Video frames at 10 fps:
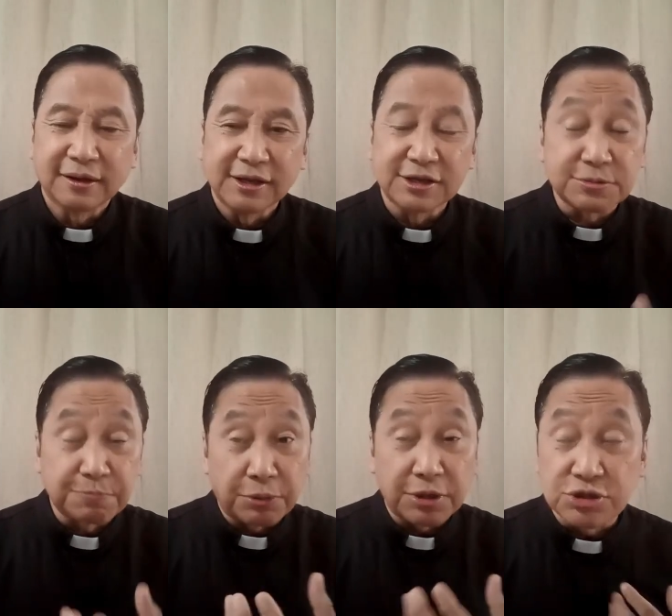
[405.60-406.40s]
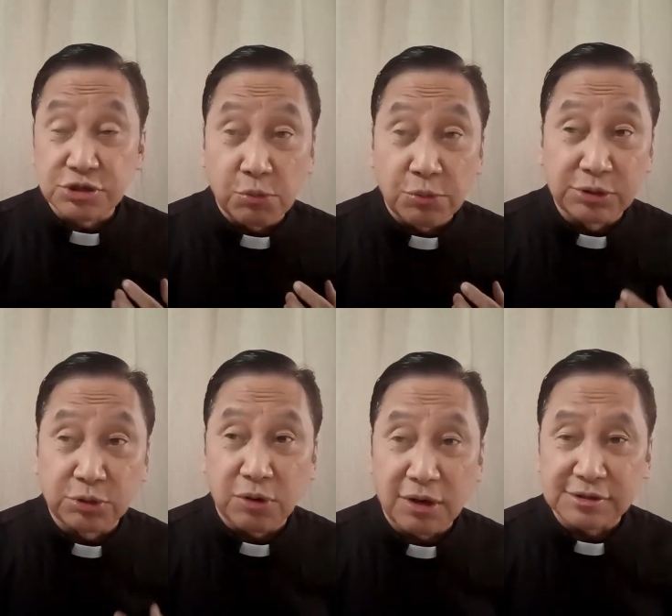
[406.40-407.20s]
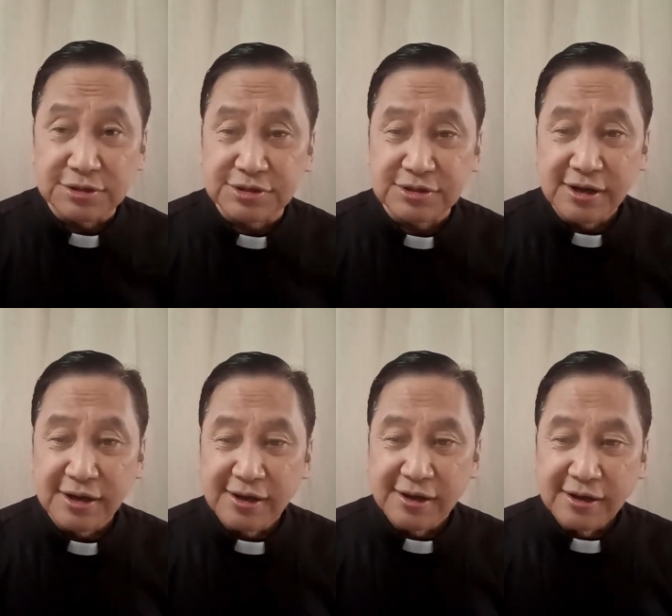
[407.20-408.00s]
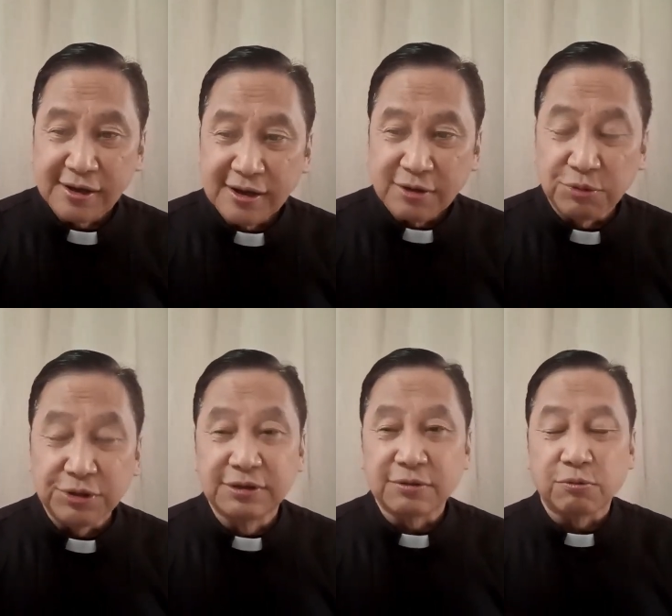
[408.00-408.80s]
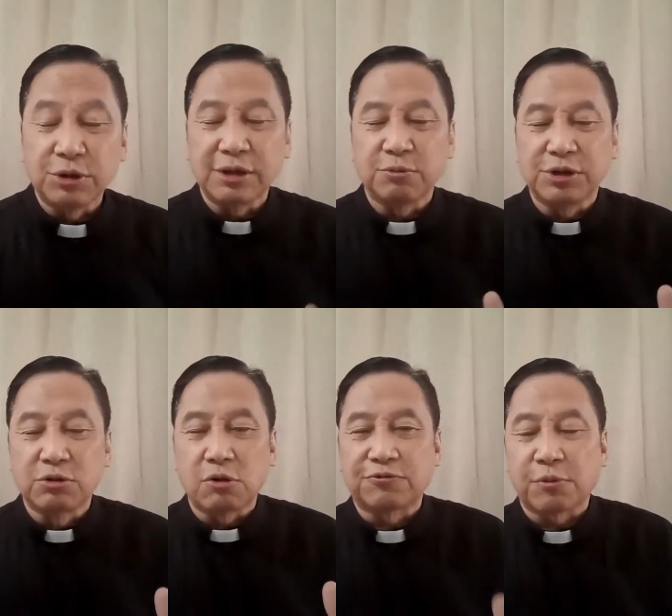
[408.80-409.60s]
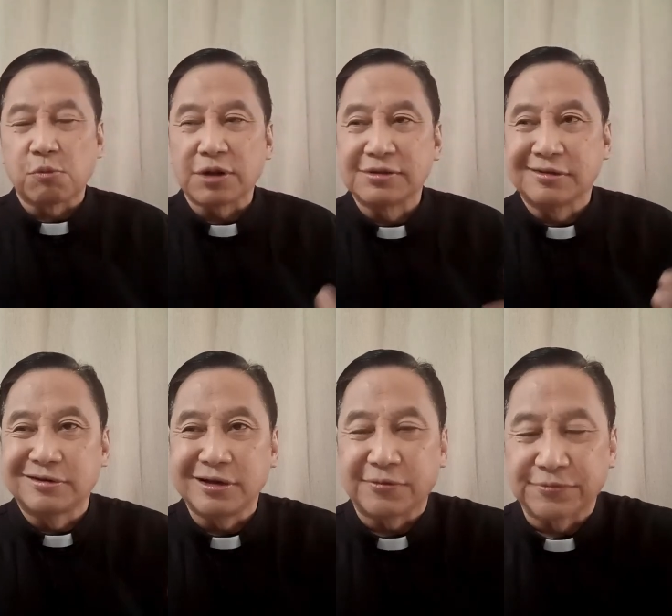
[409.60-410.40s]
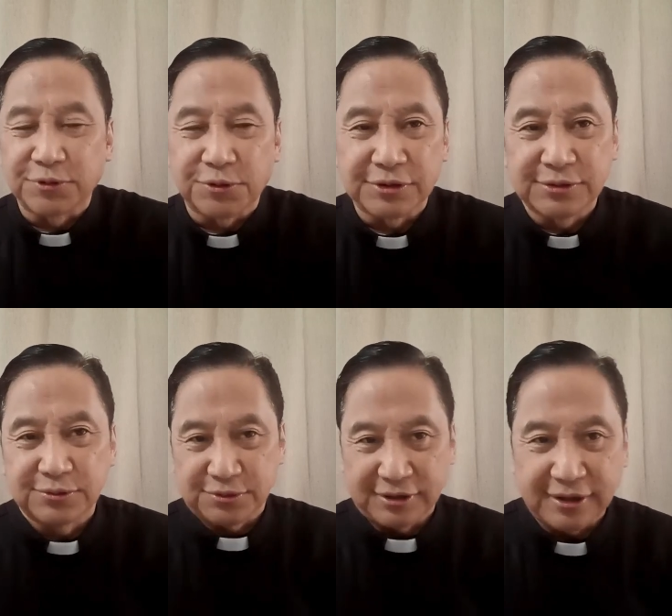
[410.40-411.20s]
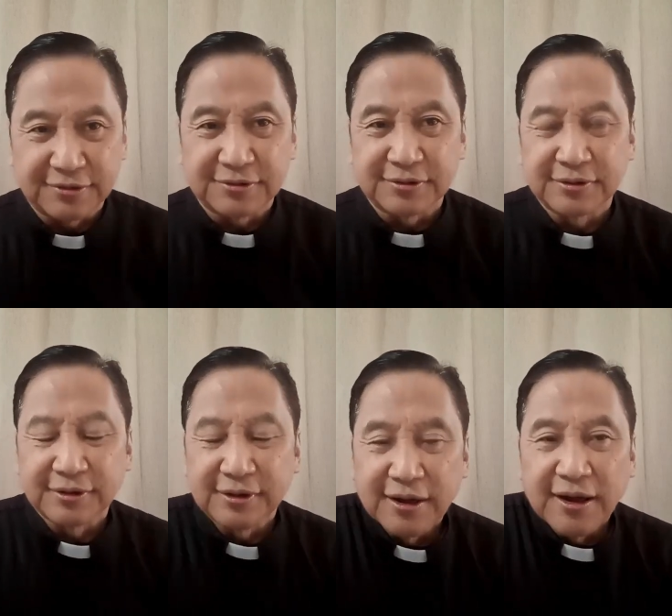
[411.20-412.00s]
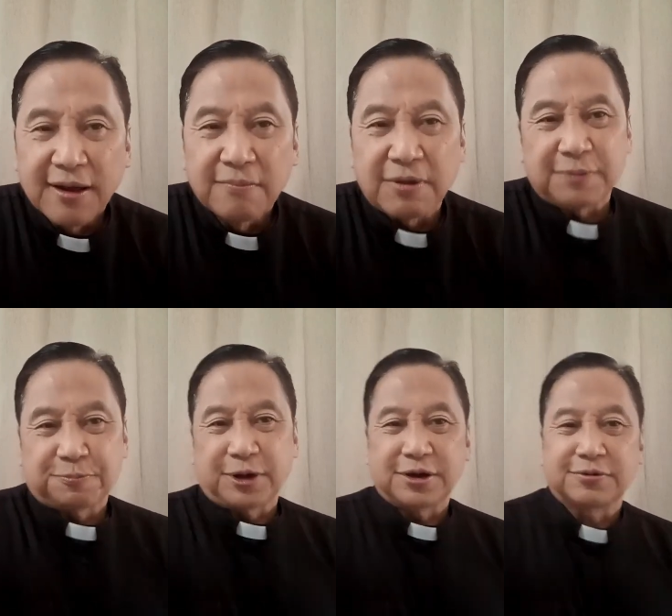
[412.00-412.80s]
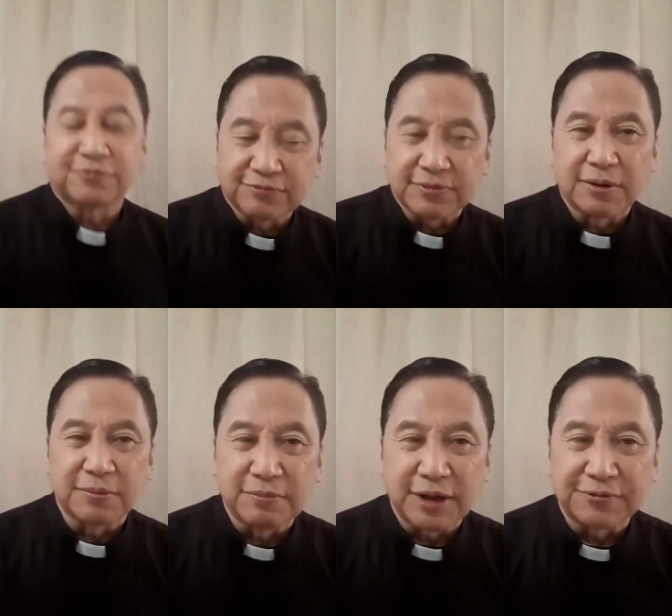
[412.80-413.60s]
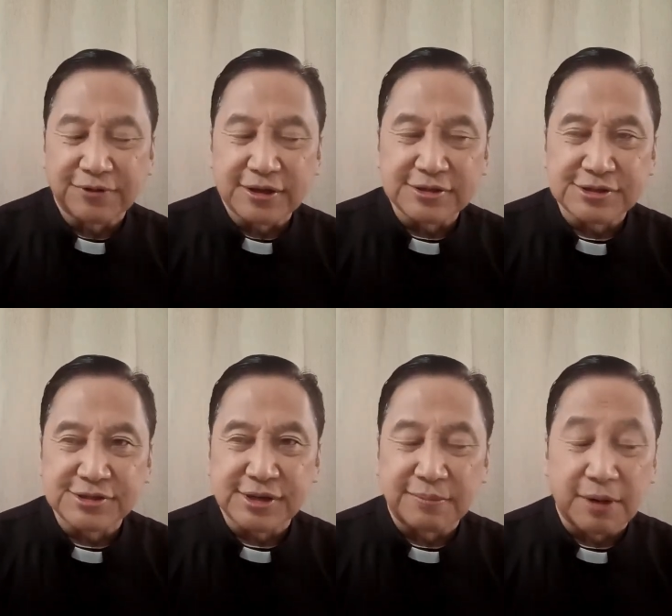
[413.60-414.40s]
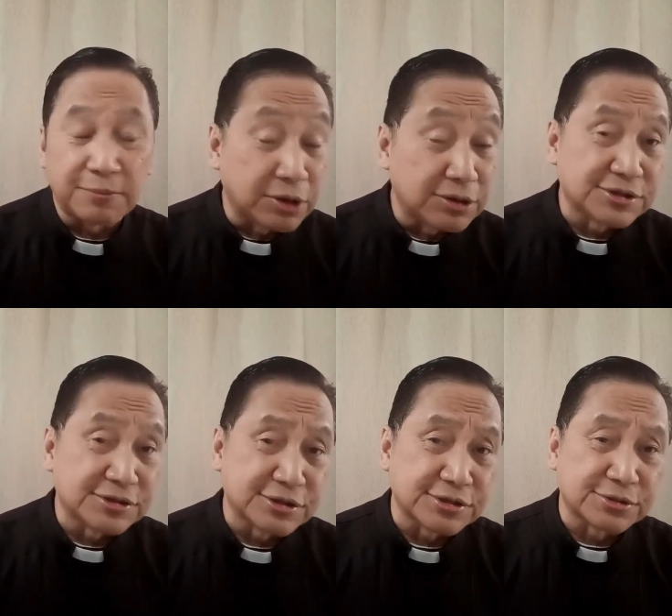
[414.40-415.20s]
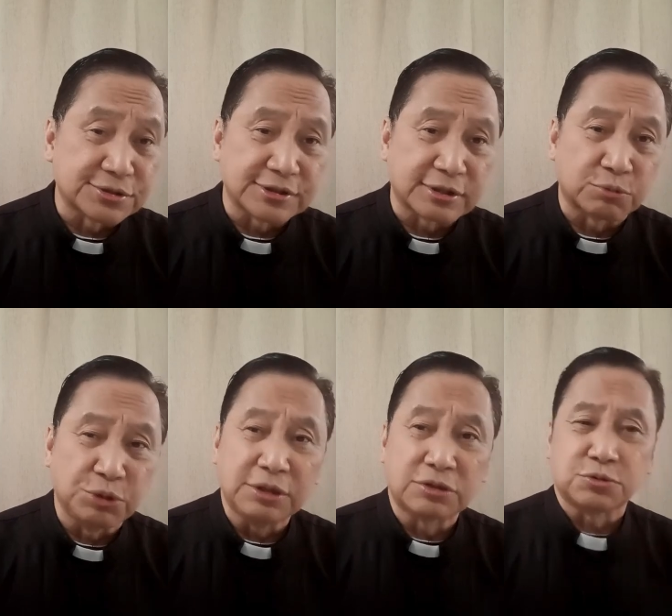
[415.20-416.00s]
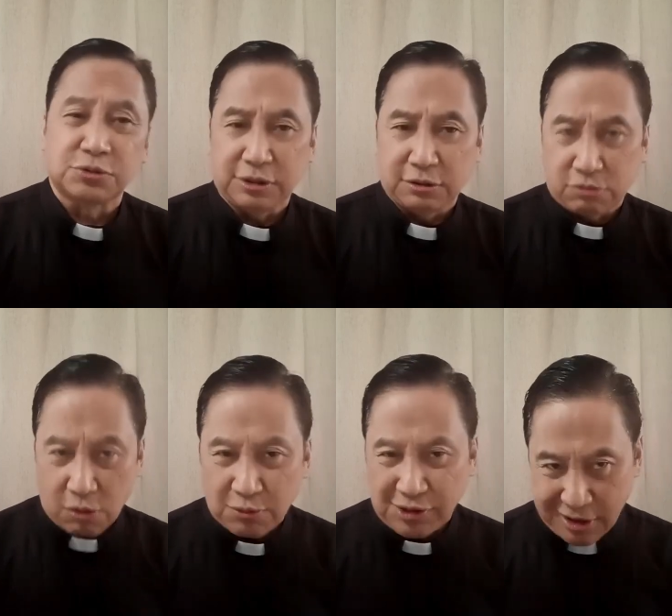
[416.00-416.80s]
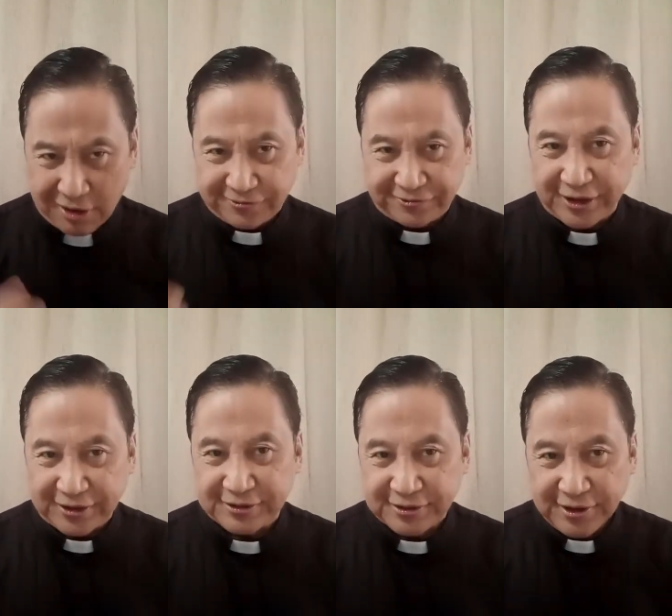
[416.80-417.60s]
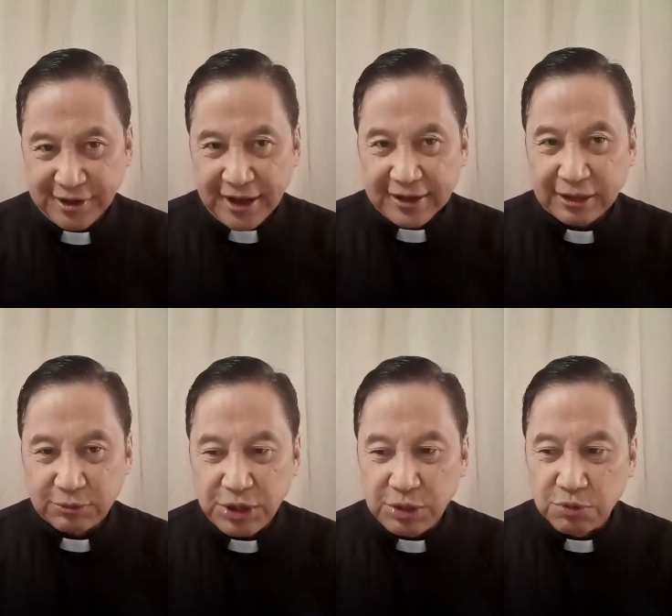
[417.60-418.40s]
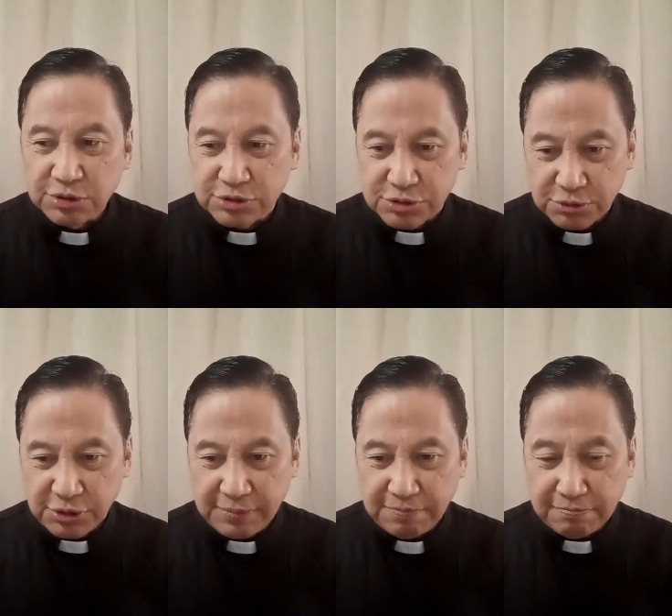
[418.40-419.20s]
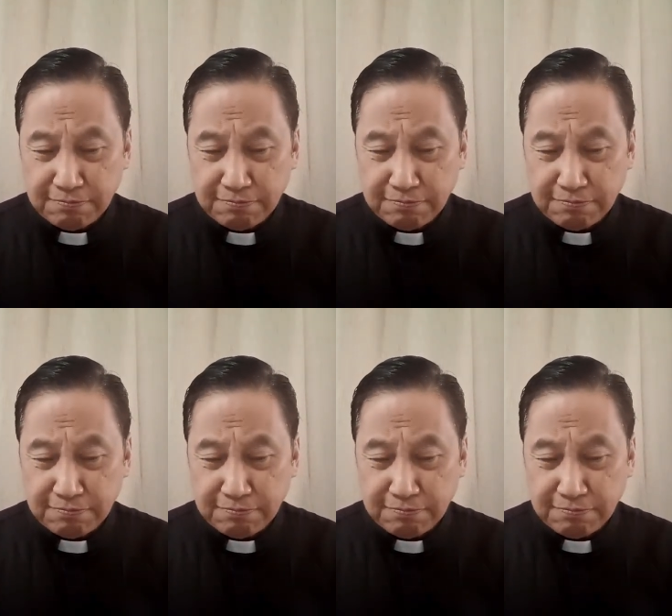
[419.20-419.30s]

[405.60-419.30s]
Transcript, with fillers: is showing to us we, we we go from one degree of glory to another my prayer my friends and my brothers and sisters that we truly grow in our faith that we would truly